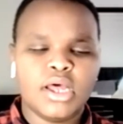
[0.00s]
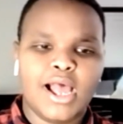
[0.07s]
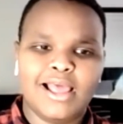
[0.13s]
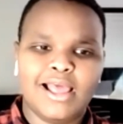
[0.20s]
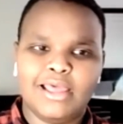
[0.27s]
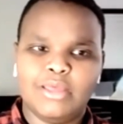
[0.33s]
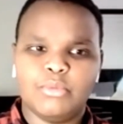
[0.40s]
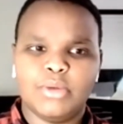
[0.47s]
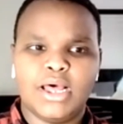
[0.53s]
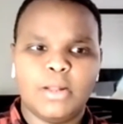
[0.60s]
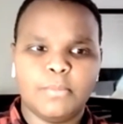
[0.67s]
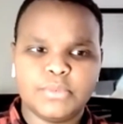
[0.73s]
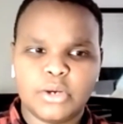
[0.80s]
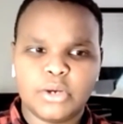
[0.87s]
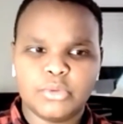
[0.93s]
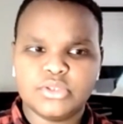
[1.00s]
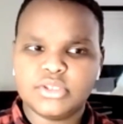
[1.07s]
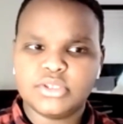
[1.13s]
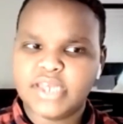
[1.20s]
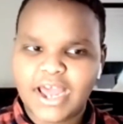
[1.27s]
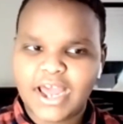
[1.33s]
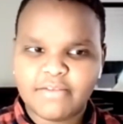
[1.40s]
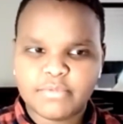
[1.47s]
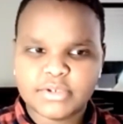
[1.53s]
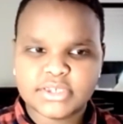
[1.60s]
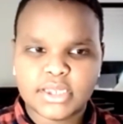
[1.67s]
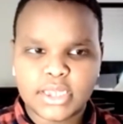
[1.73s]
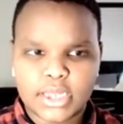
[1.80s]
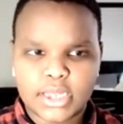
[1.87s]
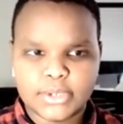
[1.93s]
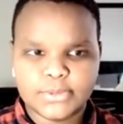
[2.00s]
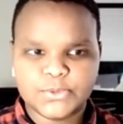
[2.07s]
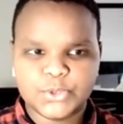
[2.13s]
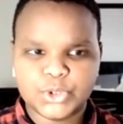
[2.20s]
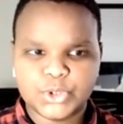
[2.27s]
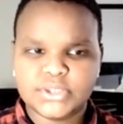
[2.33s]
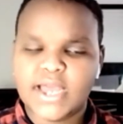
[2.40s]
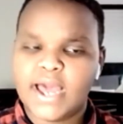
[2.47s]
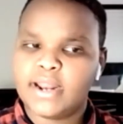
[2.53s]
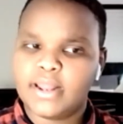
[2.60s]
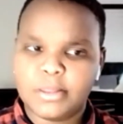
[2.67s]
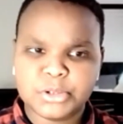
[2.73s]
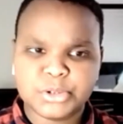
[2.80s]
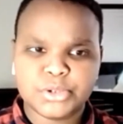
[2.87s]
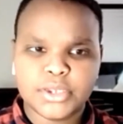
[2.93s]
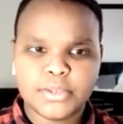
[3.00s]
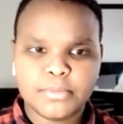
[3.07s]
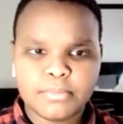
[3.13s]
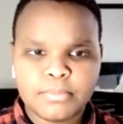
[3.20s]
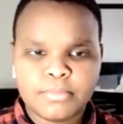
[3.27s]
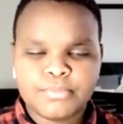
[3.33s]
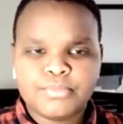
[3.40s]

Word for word: I helped out with canvassing and just data entry.